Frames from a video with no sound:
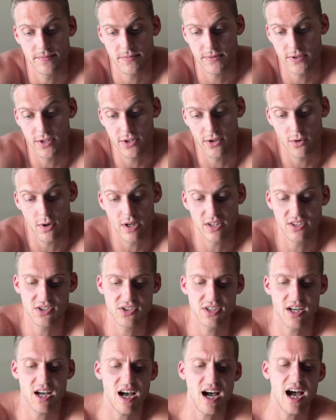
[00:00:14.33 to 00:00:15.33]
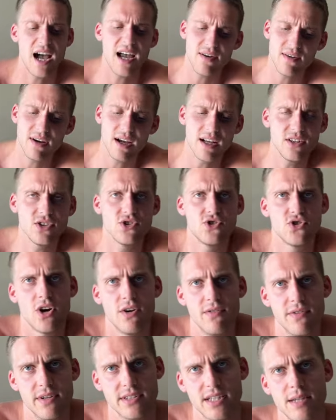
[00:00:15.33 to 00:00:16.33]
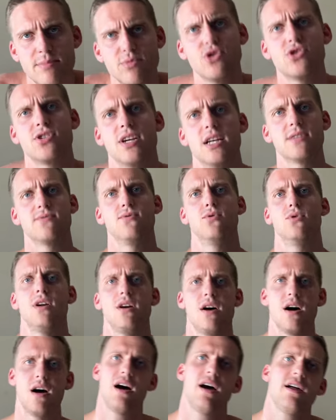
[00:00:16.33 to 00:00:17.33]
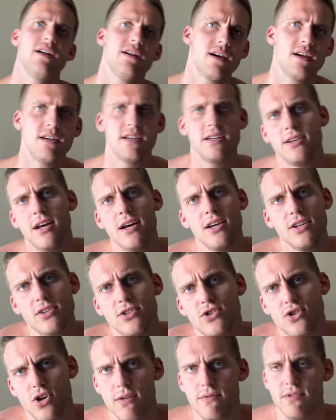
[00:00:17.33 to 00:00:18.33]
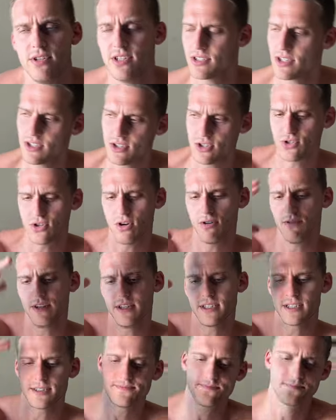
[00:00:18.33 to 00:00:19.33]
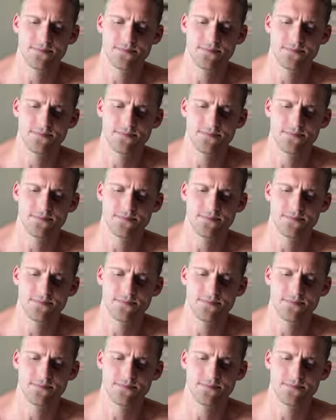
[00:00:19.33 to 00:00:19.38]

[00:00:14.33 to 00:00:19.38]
You know, I just I I deserve this. I'm successful. Oh, I I can I deserve this. I deserve this.